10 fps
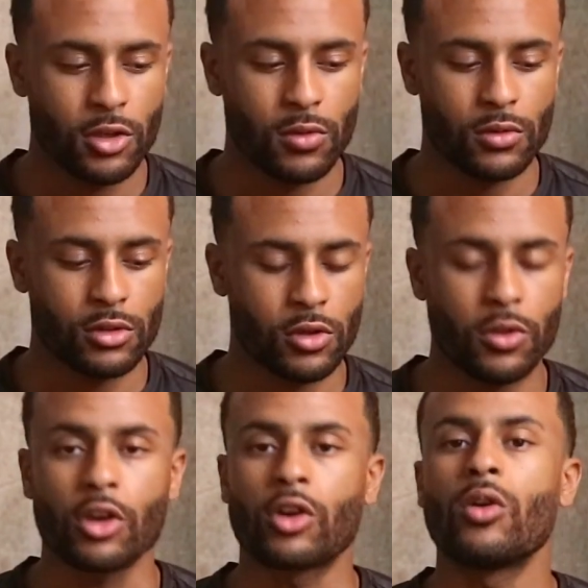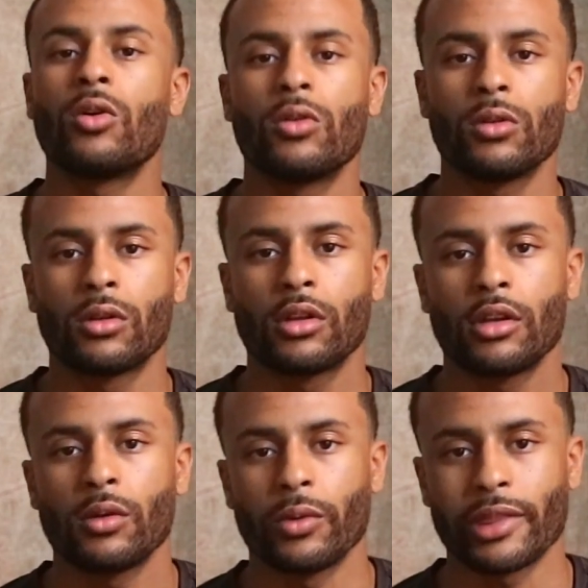So so the goal
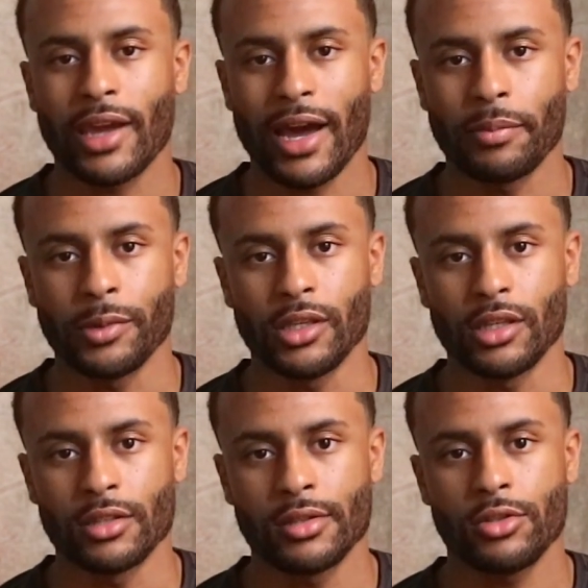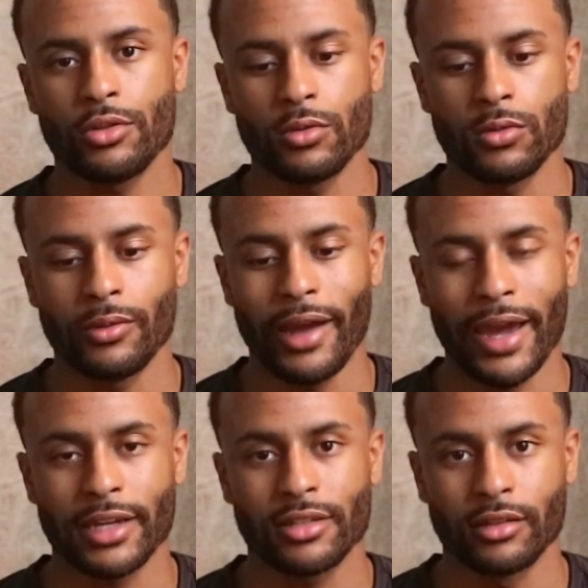with copy is to
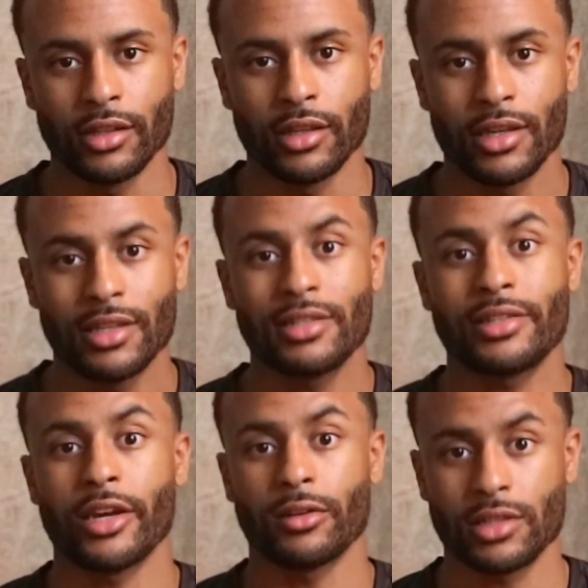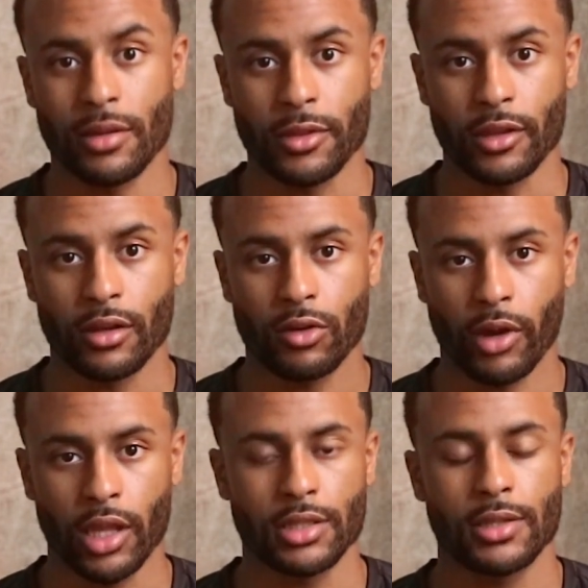actually sell something,
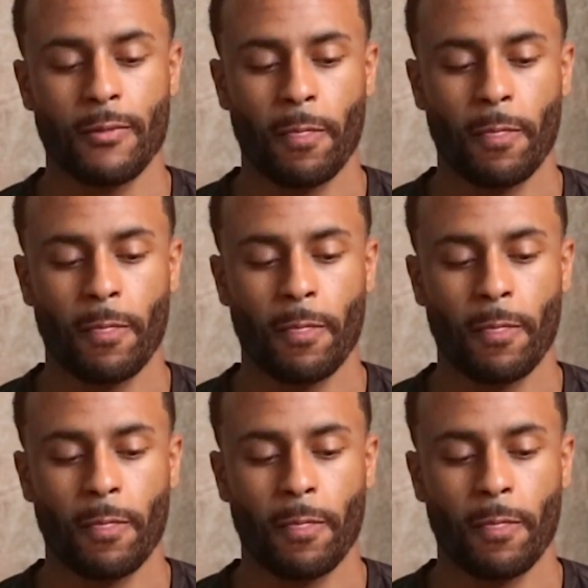right?